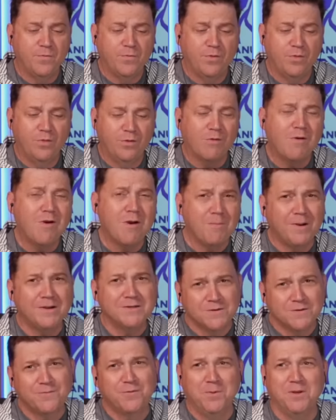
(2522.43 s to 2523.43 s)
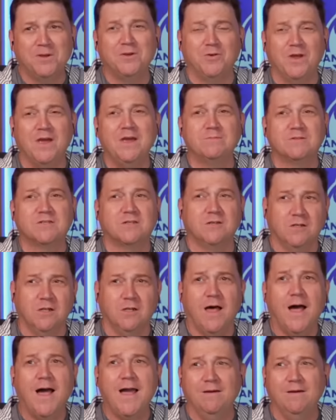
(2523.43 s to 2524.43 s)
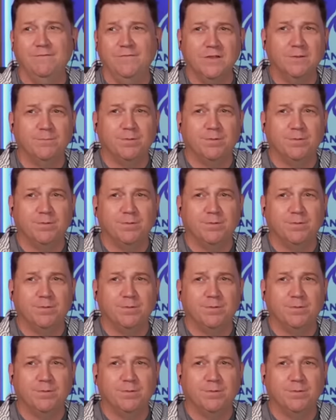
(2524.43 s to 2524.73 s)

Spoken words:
There are a bunch of familiar names still alive in the